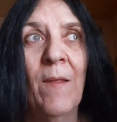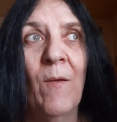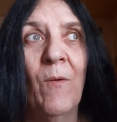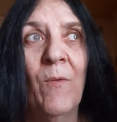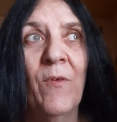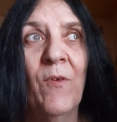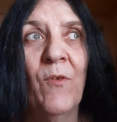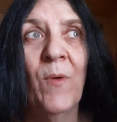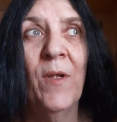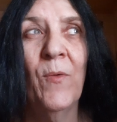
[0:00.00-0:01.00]
Or was it
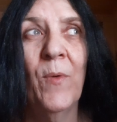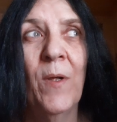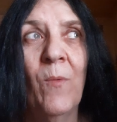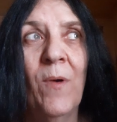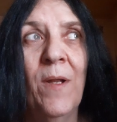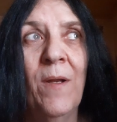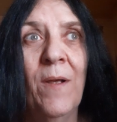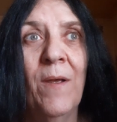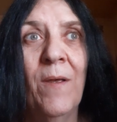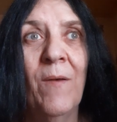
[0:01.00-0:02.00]
2021?
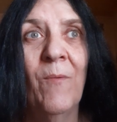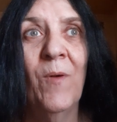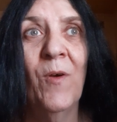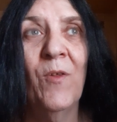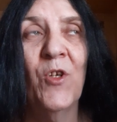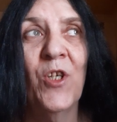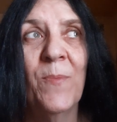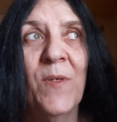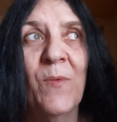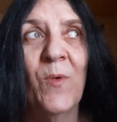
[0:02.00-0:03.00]
When all the
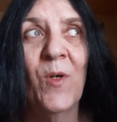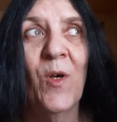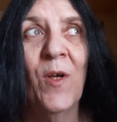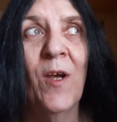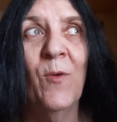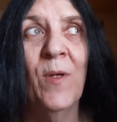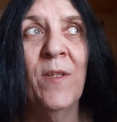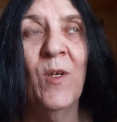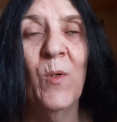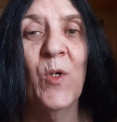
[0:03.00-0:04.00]
ships were out
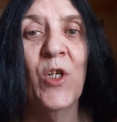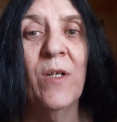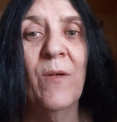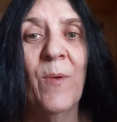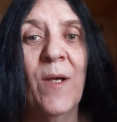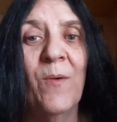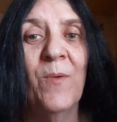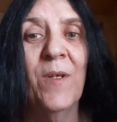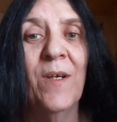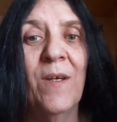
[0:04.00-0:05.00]
in the ocean
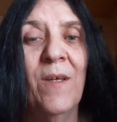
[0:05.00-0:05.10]
around